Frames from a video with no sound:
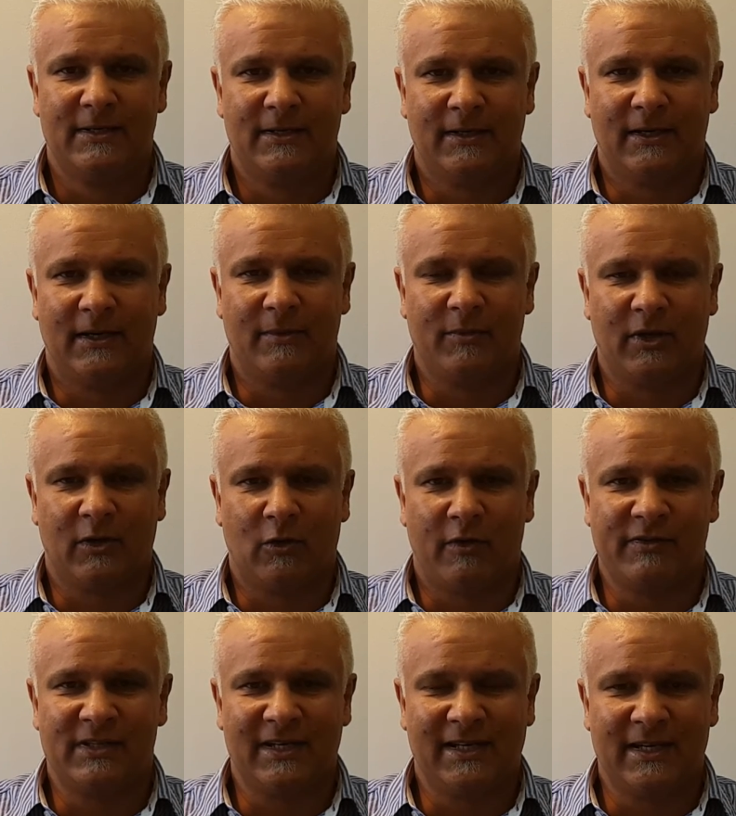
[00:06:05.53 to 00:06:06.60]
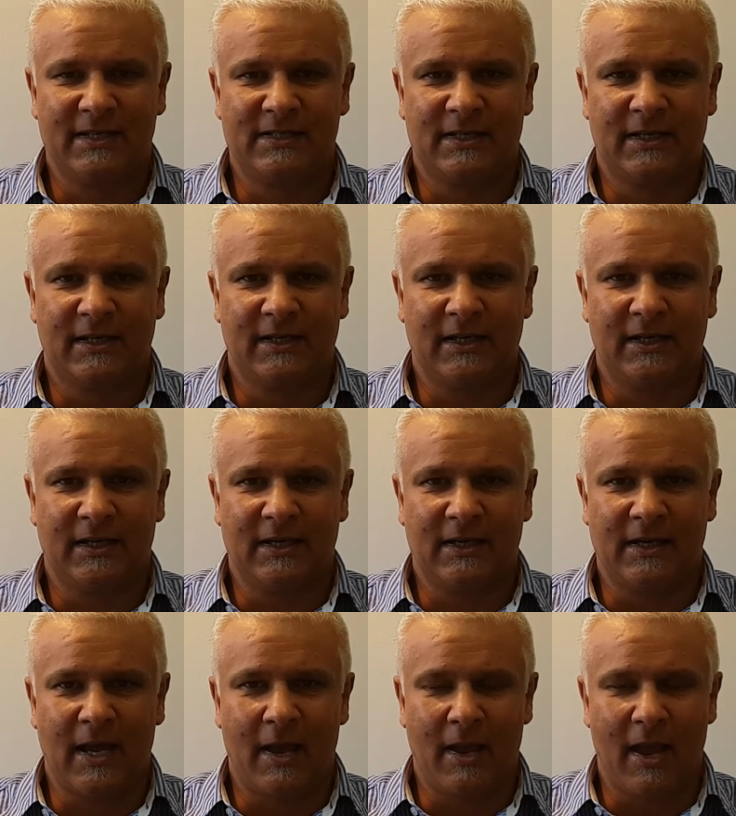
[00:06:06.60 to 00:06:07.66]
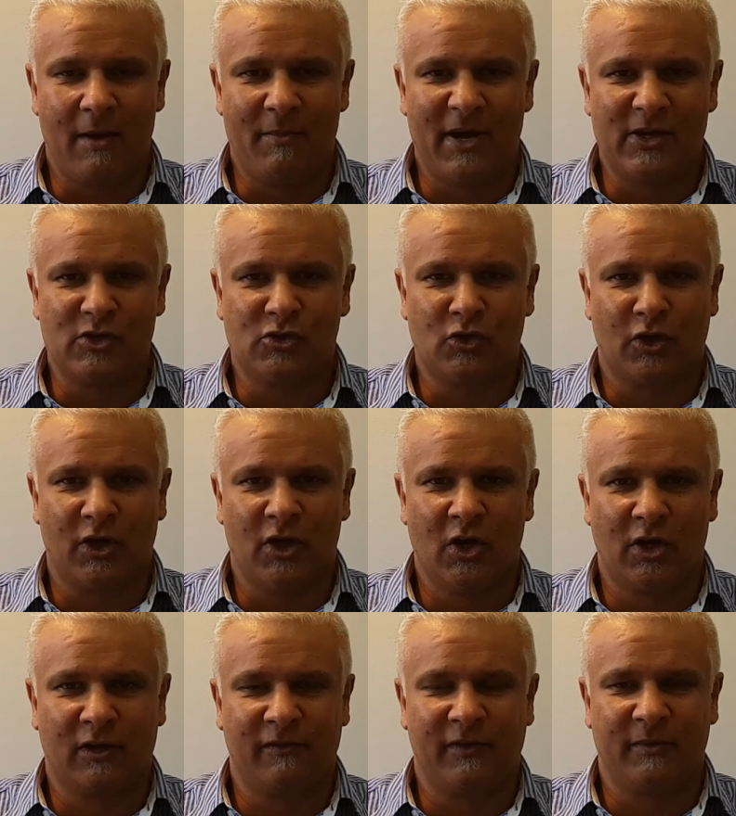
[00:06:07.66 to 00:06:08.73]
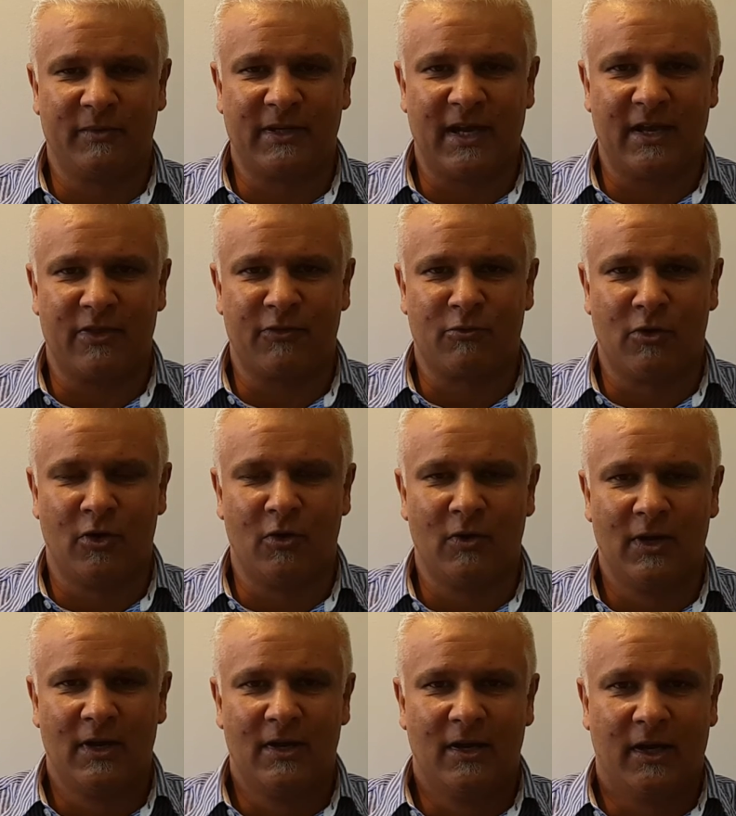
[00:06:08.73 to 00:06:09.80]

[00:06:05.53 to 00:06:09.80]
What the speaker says: Obviously it is a major sort of hurdle for them to get through,